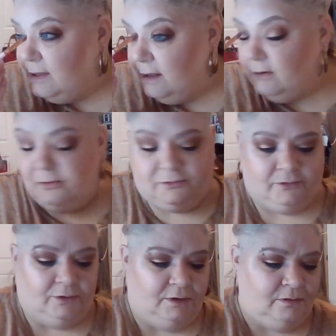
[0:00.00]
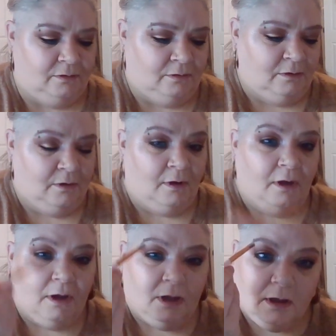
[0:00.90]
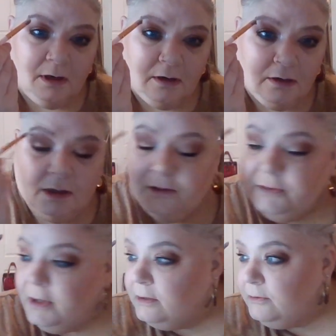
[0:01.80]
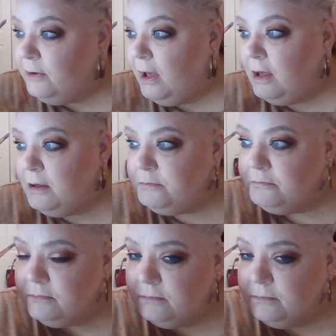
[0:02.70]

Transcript: that looks good and hit that top